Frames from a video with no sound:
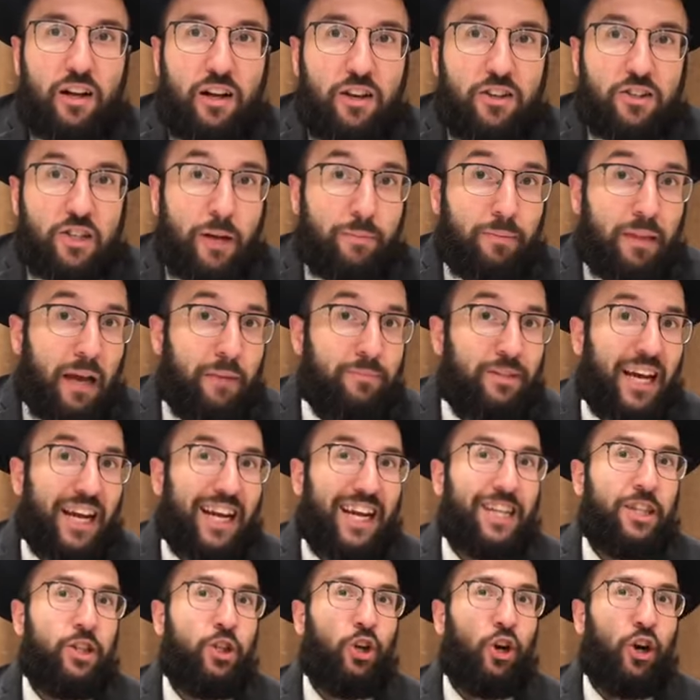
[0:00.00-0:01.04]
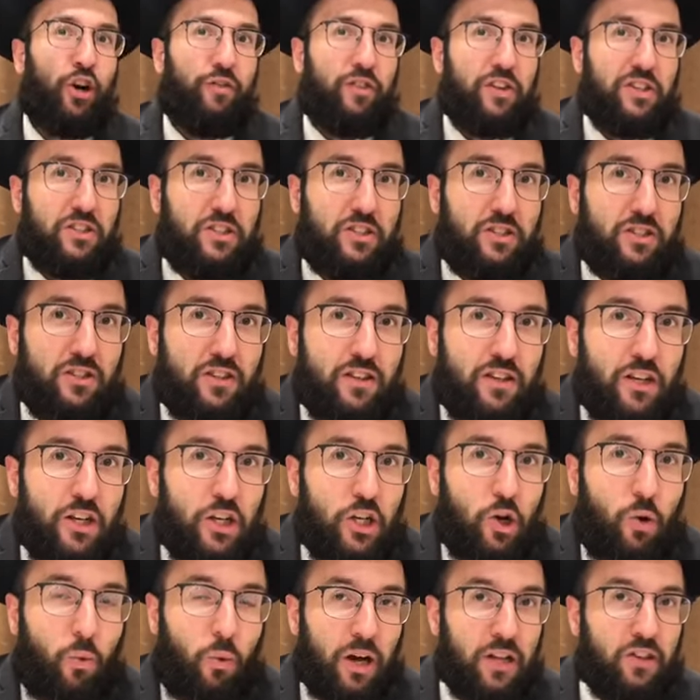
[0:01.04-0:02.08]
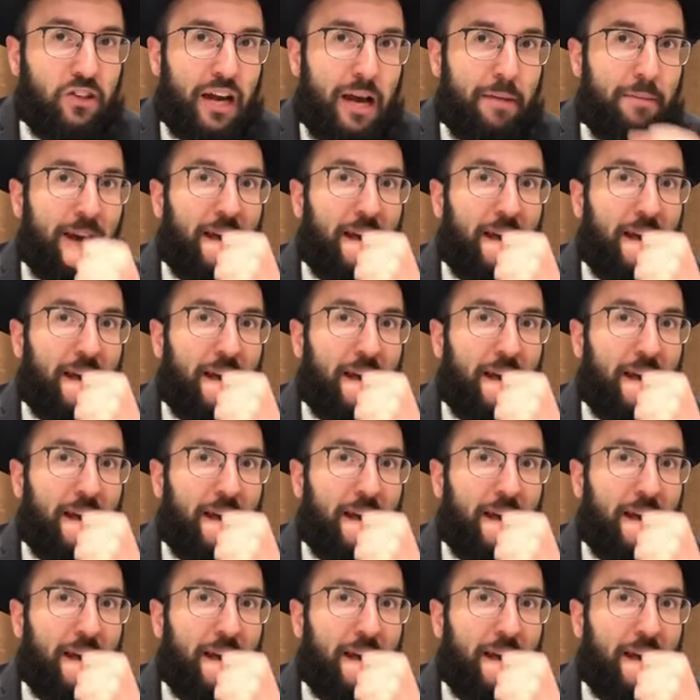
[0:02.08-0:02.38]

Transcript: Sometimes I get nervous. One time